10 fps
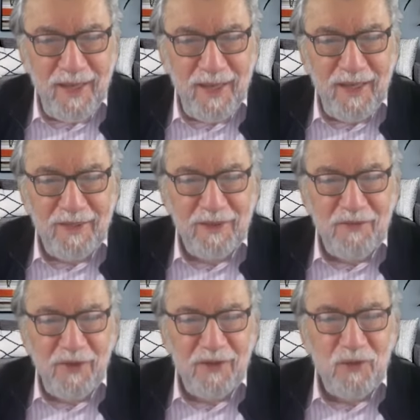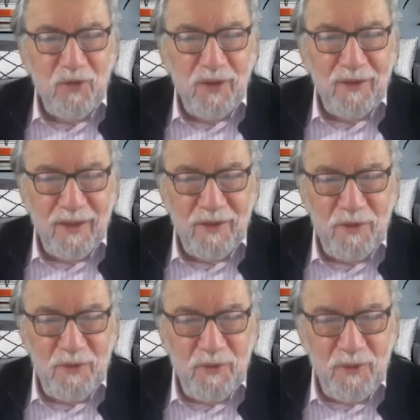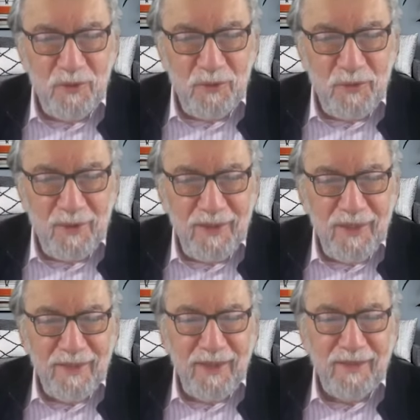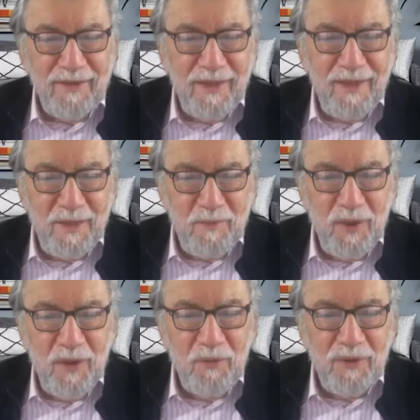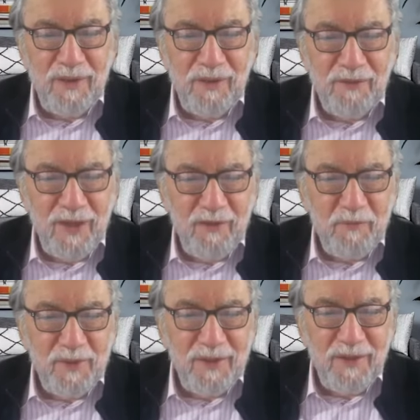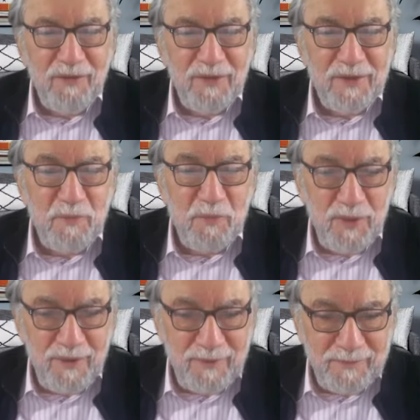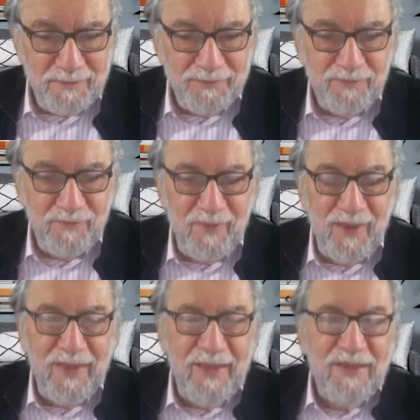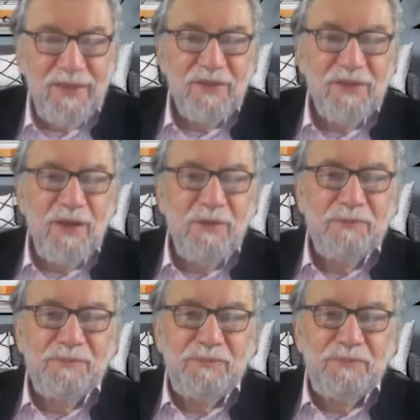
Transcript: And if I thought like you do, that name would never have been given to me. So